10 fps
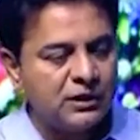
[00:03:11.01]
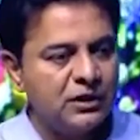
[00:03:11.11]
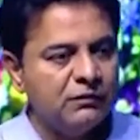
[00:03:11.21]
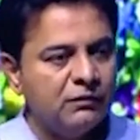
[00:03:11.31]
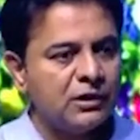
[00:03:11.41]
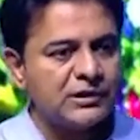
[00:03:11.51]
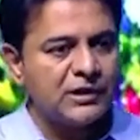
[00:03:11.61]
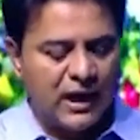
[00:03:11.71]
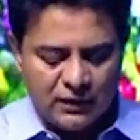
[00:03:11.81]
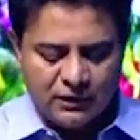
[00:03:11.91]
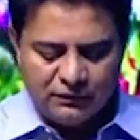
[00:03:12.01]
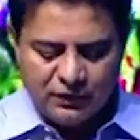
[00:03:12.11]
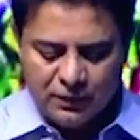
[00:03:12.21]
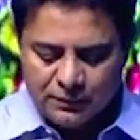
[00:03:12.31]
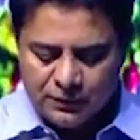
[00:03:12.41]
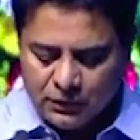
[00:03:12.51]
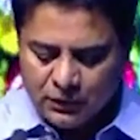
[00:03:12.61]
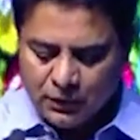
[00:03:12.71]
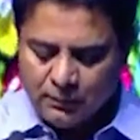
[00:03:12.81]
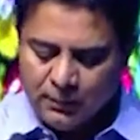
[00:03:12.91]
T-Works had developed
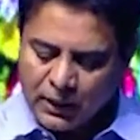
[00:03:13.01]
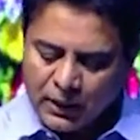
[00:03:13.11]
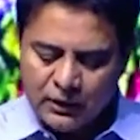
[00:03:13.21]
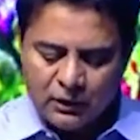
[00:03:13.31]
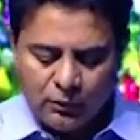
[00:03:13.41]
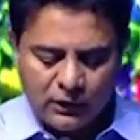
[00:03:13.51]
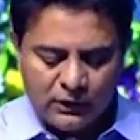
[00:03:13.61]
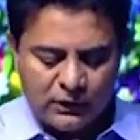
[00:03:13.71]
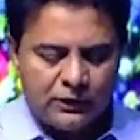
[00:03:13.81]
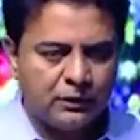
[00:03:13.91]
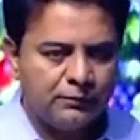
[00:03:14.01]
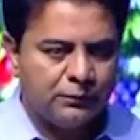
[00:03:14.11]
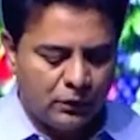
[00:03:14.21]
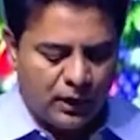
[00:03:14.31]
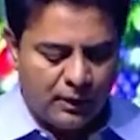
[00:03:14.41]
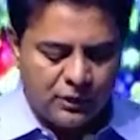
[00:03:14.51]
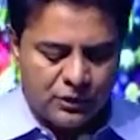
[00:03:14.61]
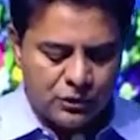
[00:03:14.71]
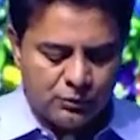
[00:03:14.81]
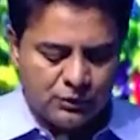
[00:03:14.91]
a mechanical ventilator in
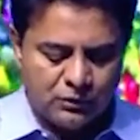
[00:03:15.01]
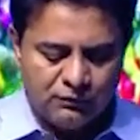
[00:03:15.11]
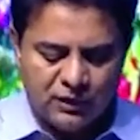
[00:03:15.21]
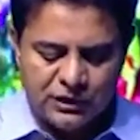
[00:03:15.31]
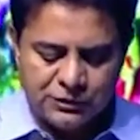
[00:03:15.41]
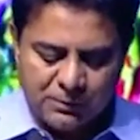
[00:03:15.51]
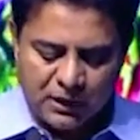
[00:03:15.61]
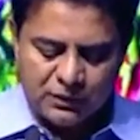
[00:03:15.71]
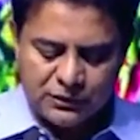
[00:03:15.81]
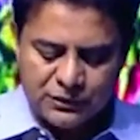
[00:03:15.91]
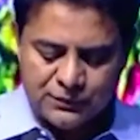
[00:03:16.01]
collaboration with various partners.